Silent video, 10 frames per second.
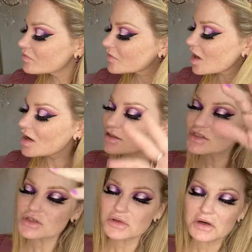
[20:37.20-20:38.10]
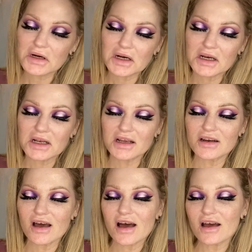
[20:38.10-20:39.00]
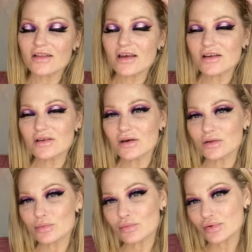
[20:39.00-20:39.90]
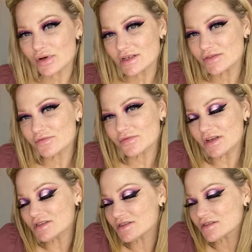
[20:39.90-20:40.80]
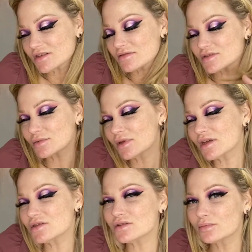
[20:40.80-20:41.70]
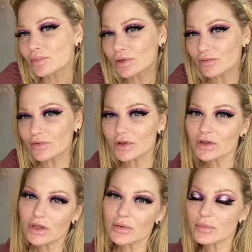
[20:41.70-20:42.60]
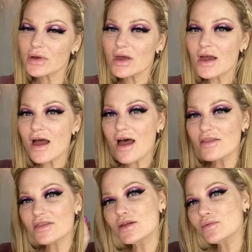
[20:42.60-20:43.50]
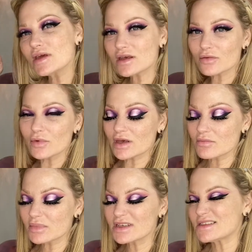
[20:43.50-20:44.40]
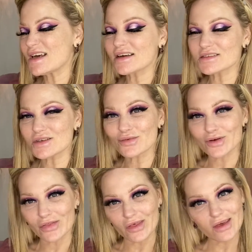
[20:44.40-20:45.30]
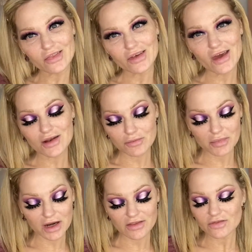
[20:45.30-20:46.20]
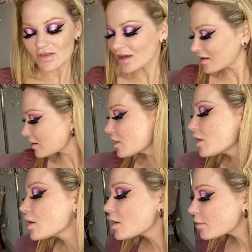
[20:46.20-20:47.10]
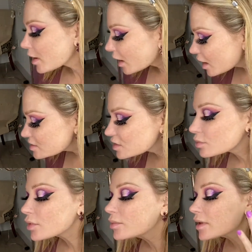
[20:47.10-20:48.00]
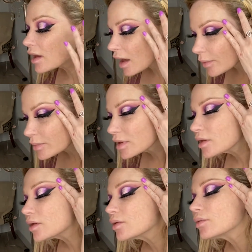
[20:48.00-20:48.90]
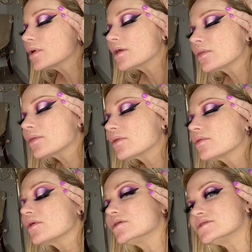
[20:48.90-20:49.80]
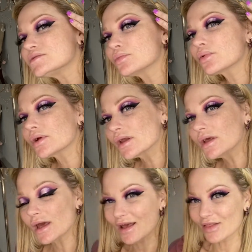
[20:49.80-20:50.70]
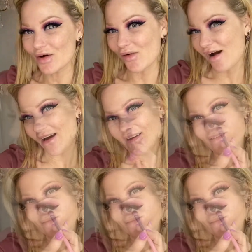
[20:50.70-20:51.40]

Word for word: contouring and highlight and all the pretty fun stuff so we can do the beautiful lip, and then we, we can bedazzle everything at the end. But I think my cousin will be happy with this pretty halo eye.